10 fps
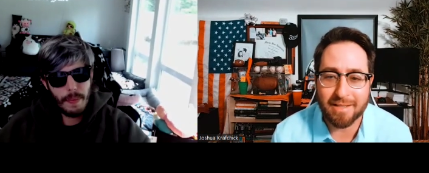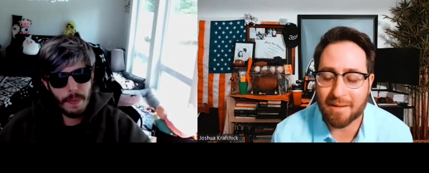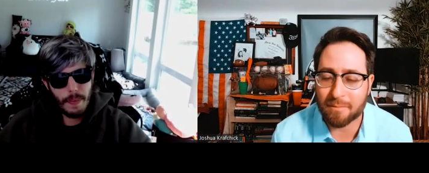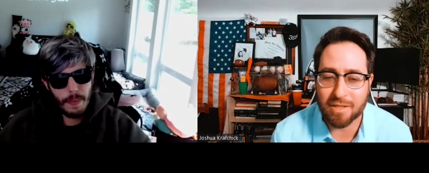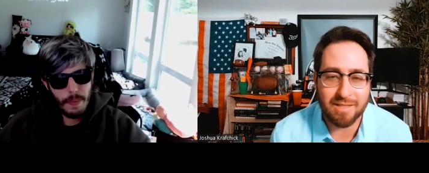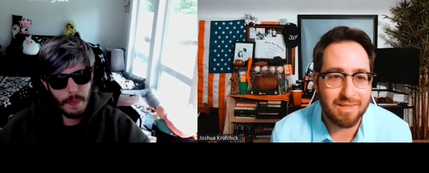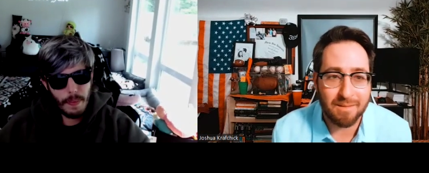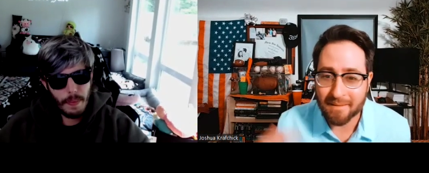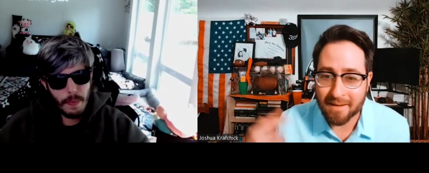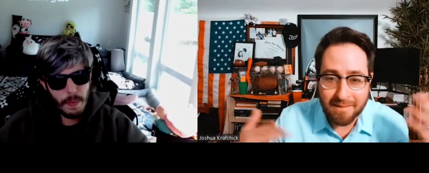Speaker 1: this. I'm just
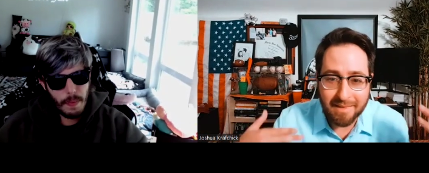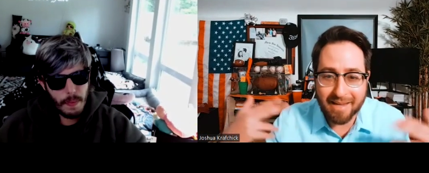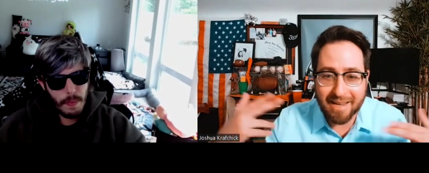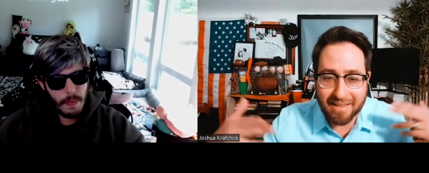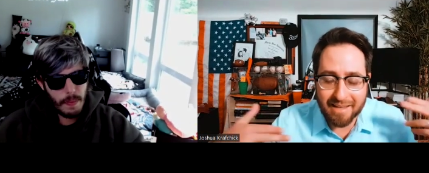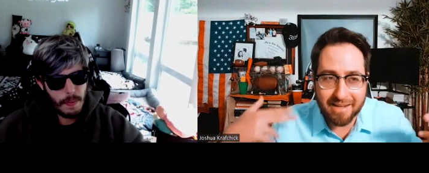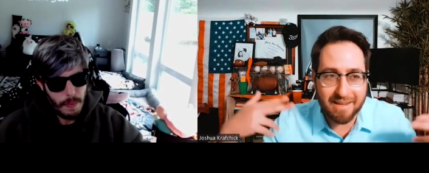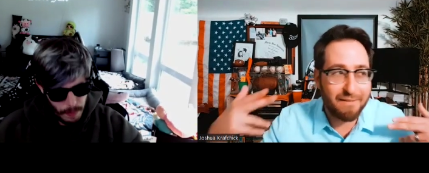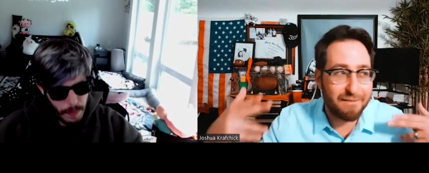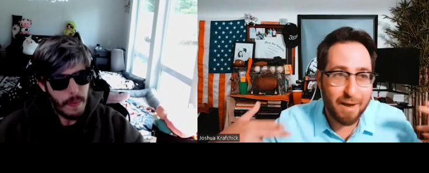thinking, like,
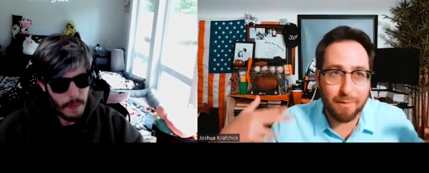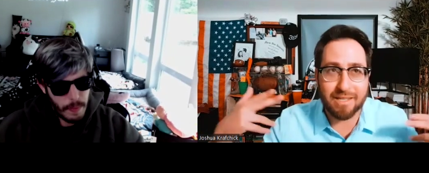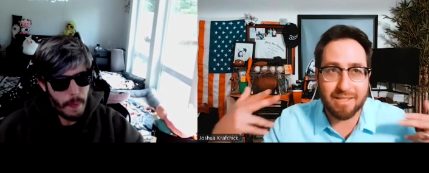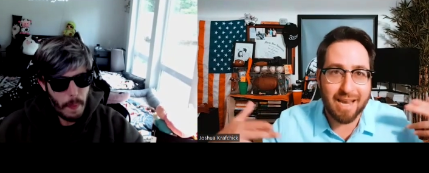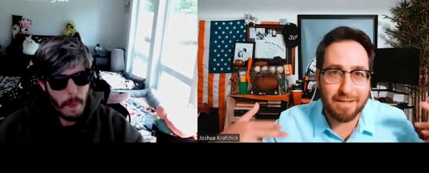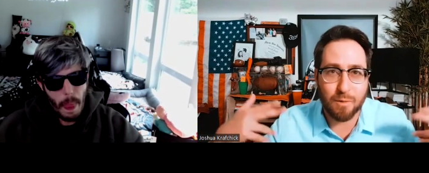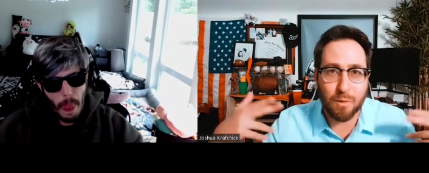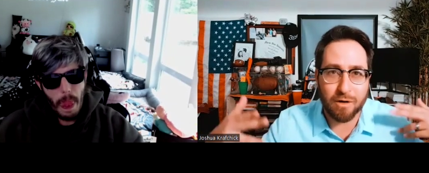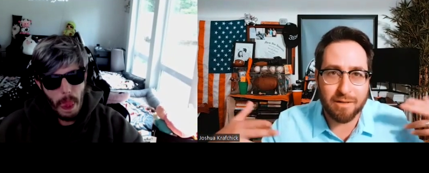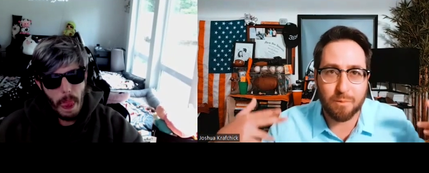if I was a tattoo
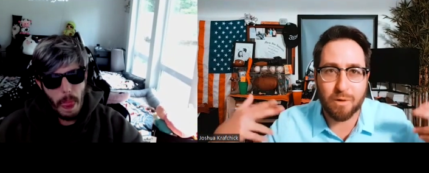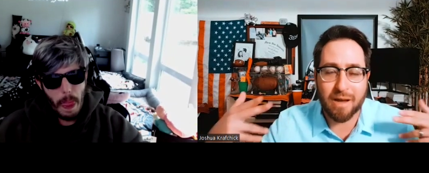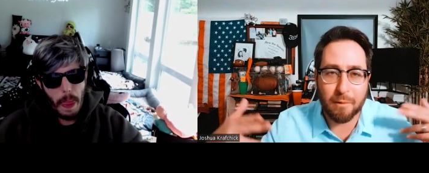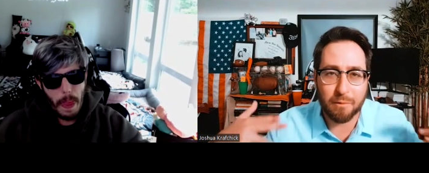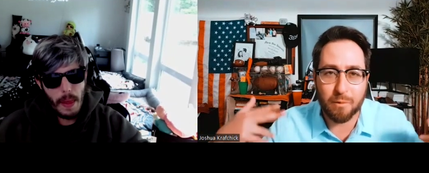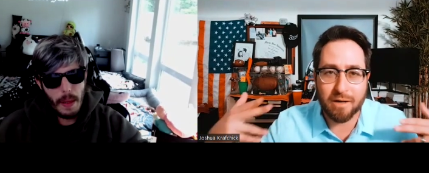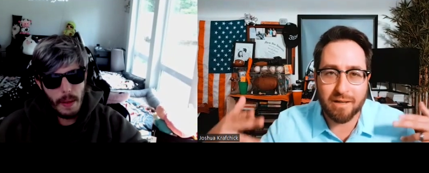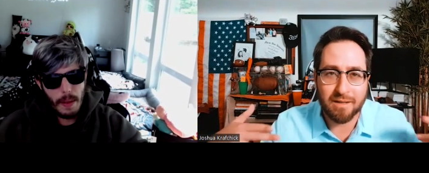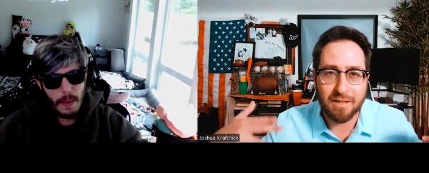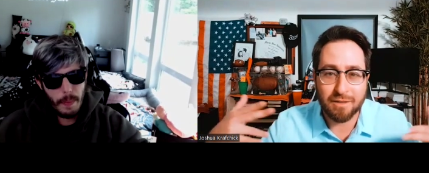artist, what I would want
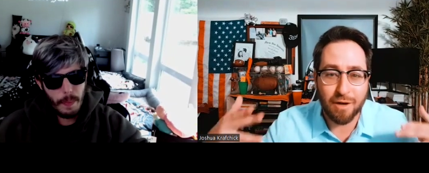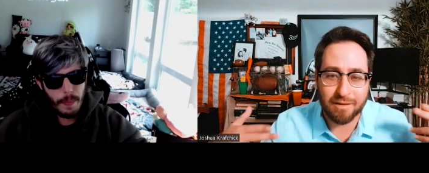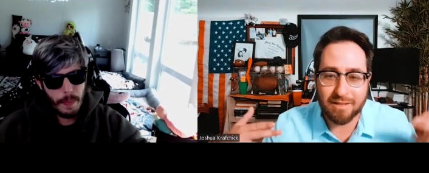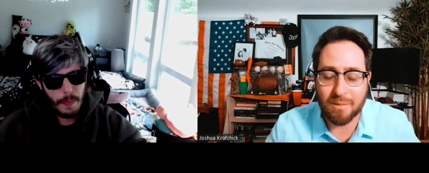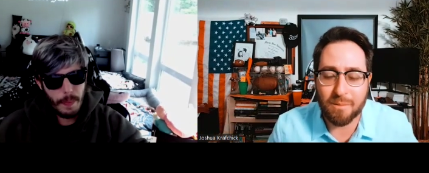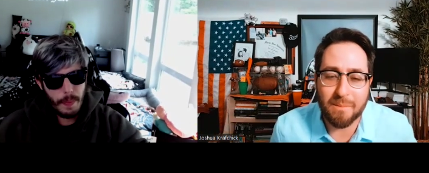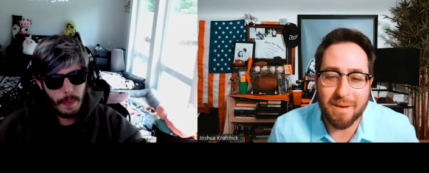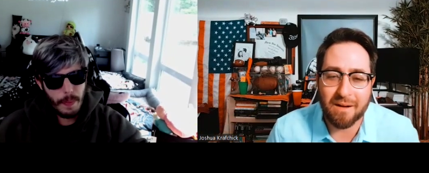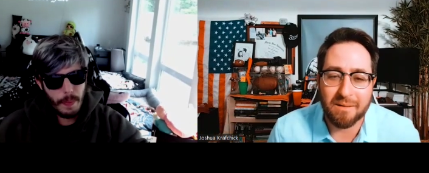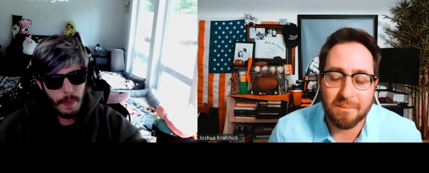to talk to someone
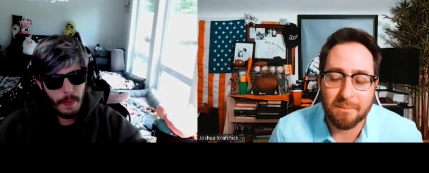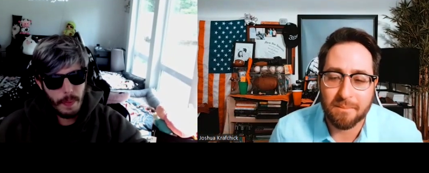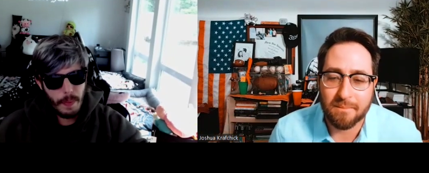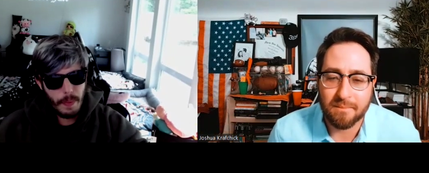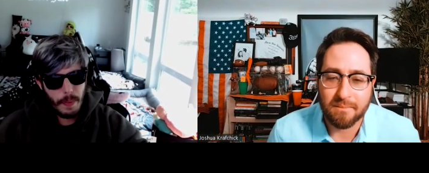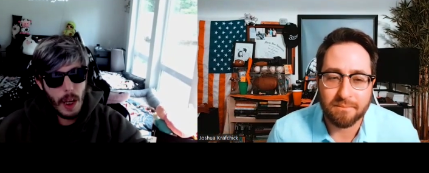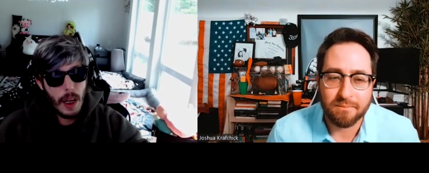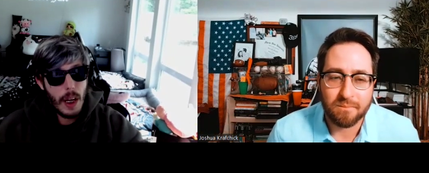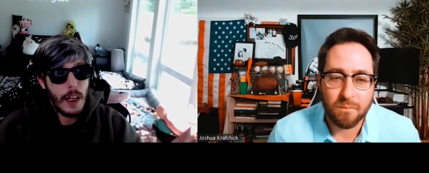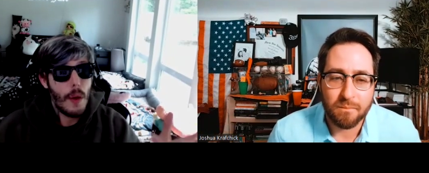about.
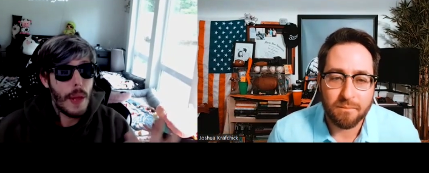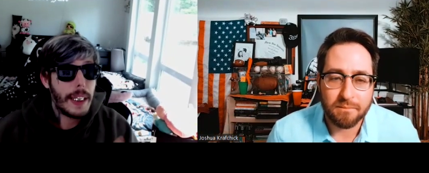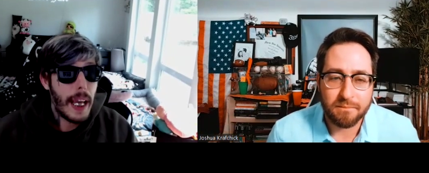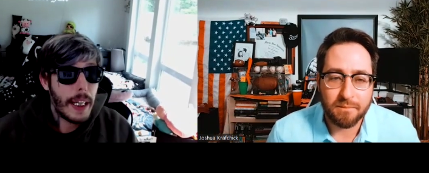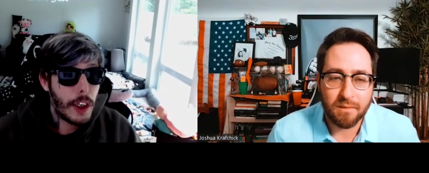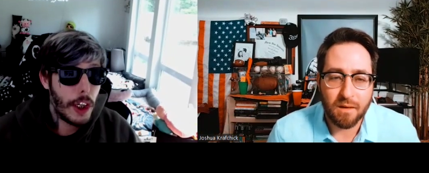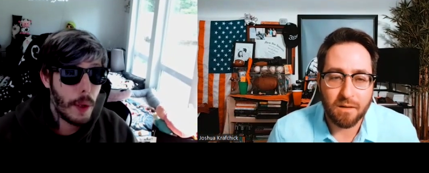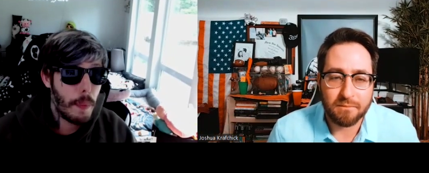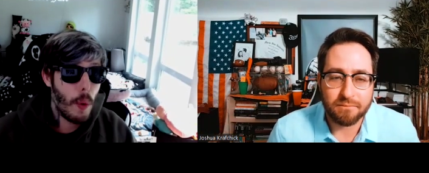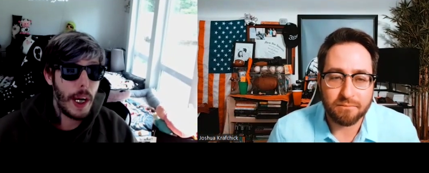
Speaker 2: No, that's actually a
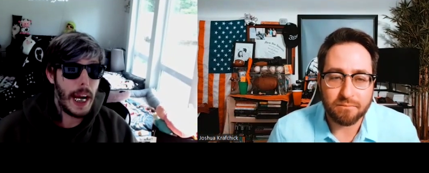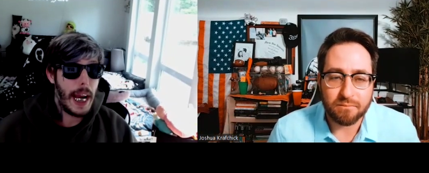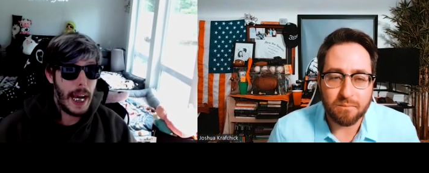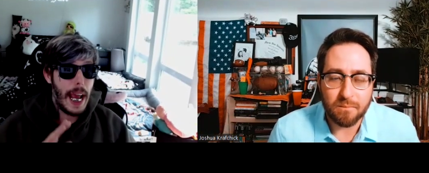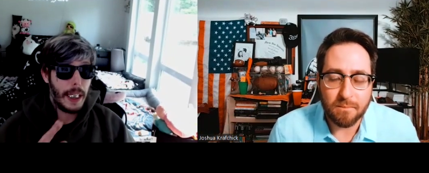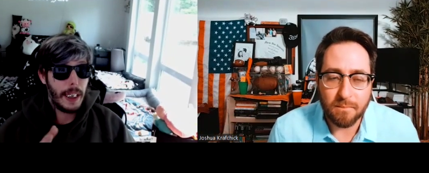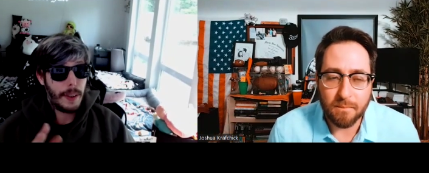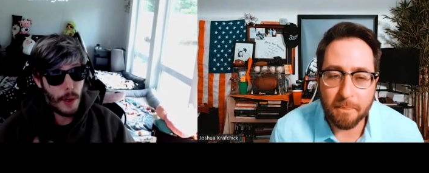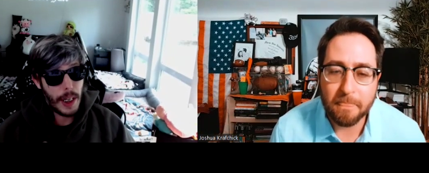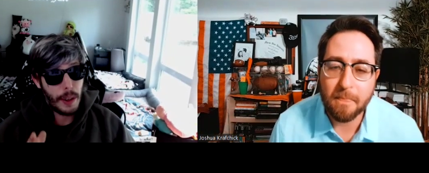good point, and Ed, it's
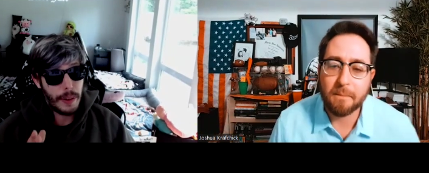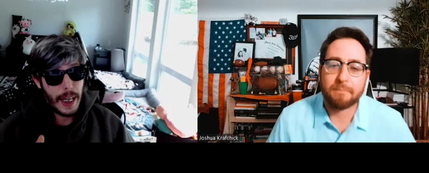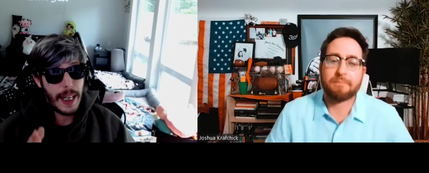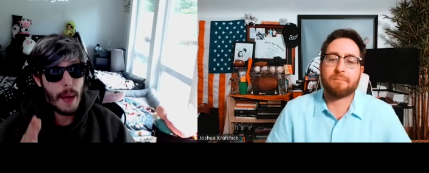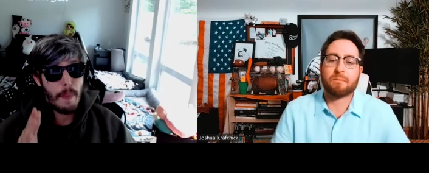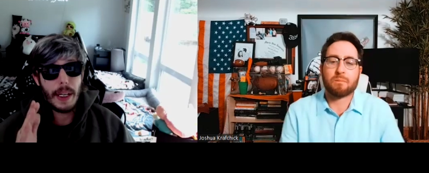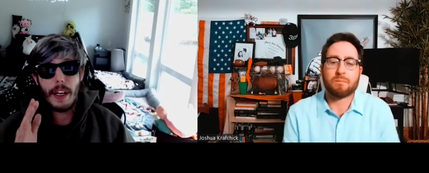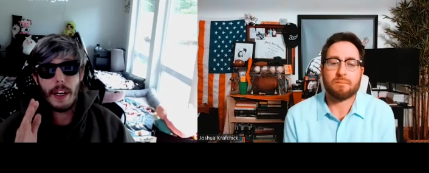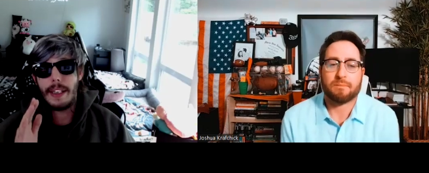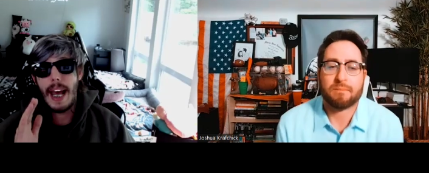funny you say that
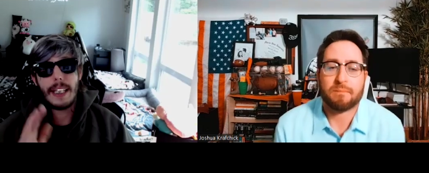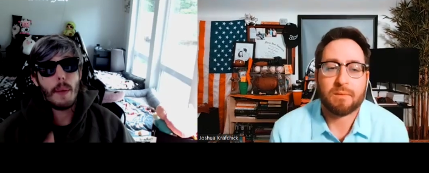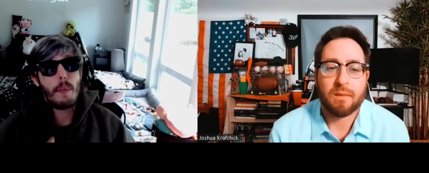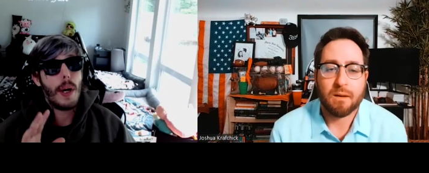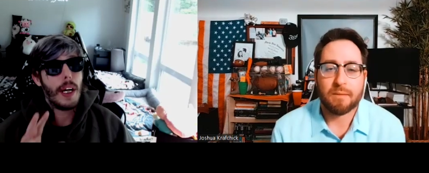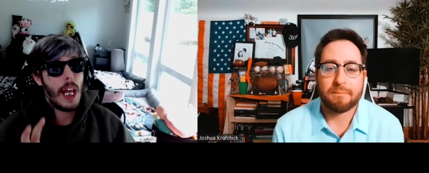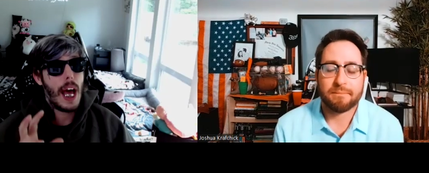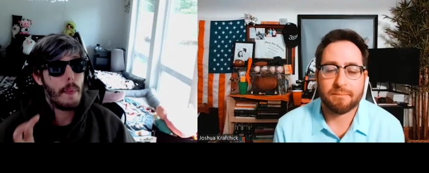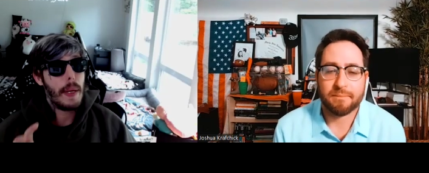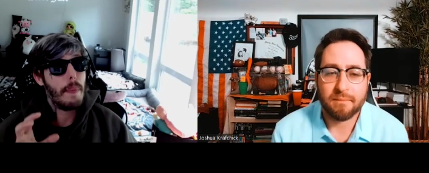because that's a point a lot
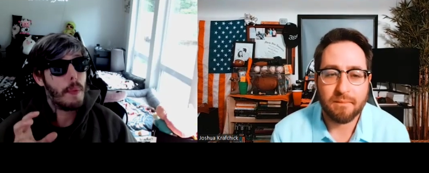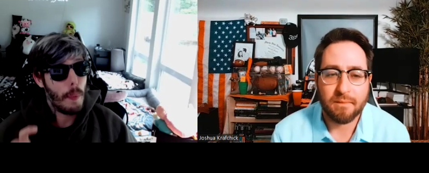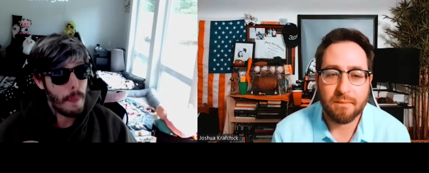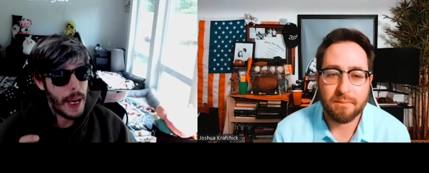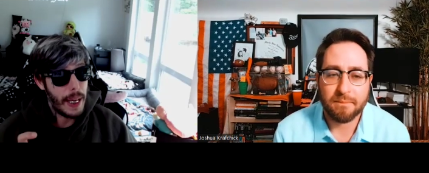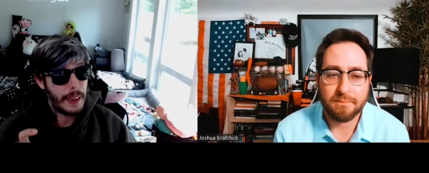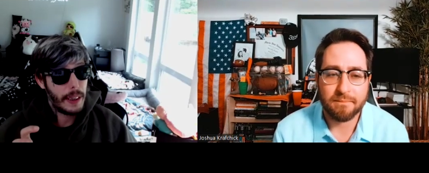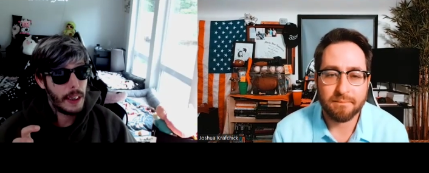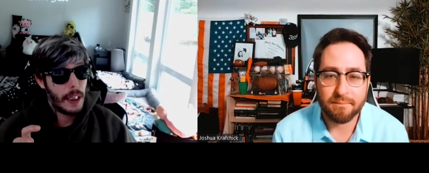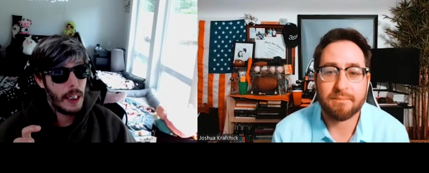of people
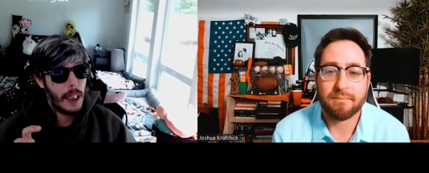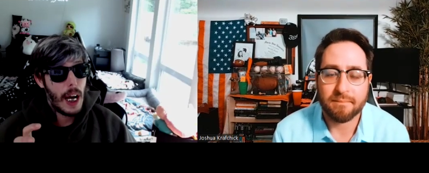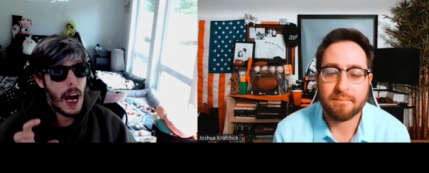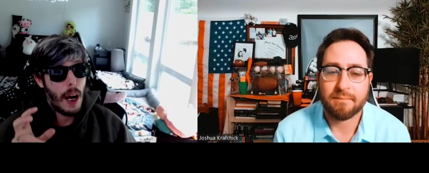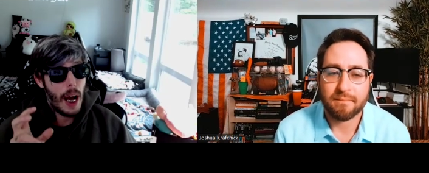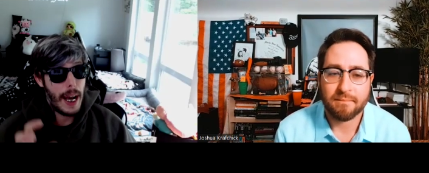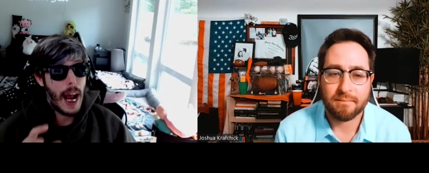miss. Uh, and